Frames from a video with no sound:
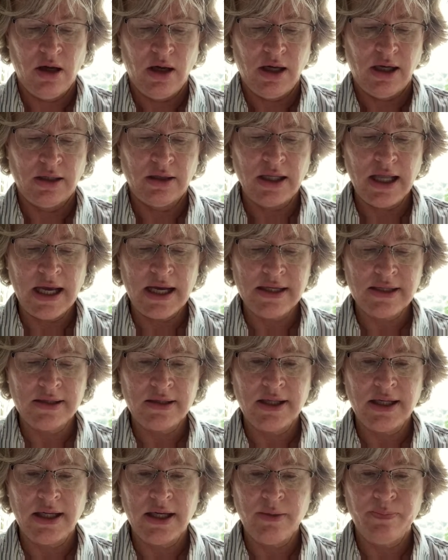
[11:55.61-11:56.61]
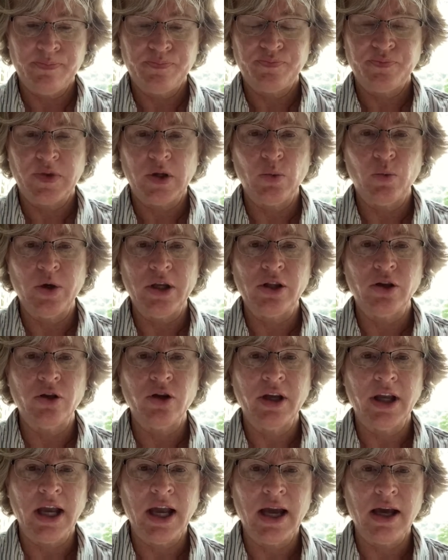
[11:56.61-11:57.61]
And lastly, we
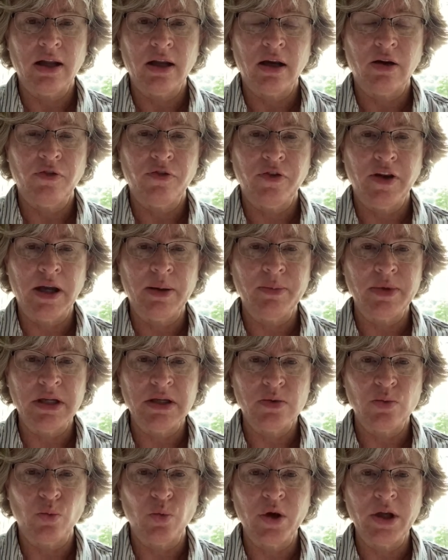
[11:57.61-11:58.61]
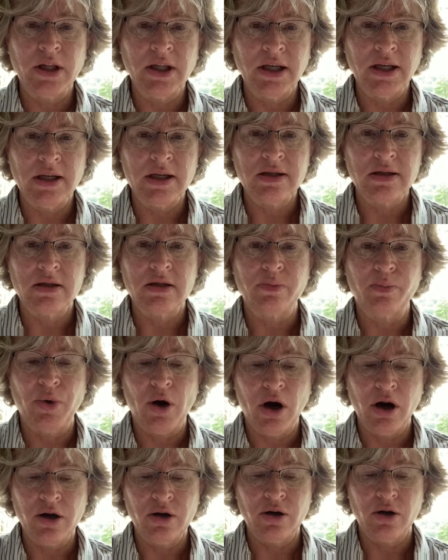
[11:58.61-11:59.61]
look at a family's willingness to
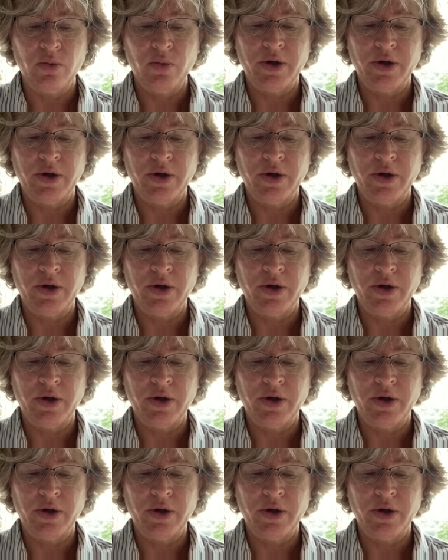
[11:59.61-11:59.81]
partner with